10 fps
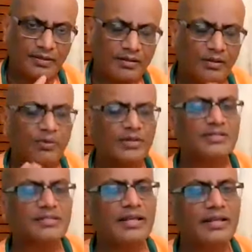Now, what's
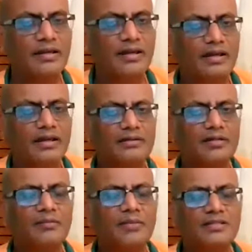the thing?
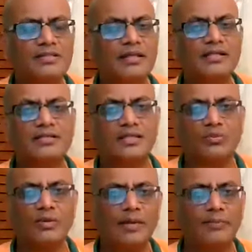Tamas kills us.
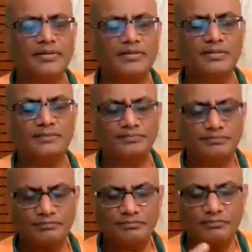What happens?
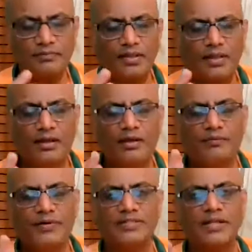
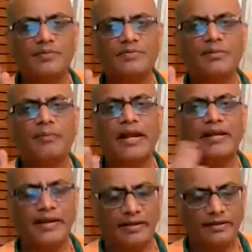First comes the
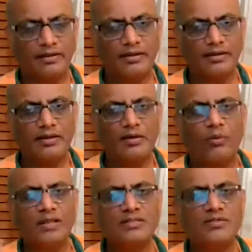binding.
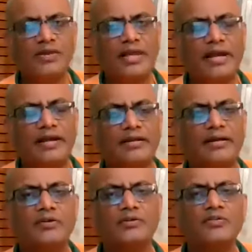Once we enter
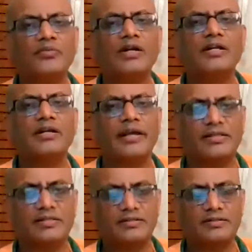into this
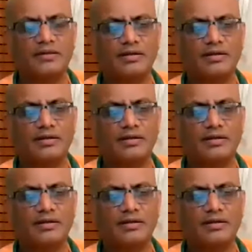wilderness,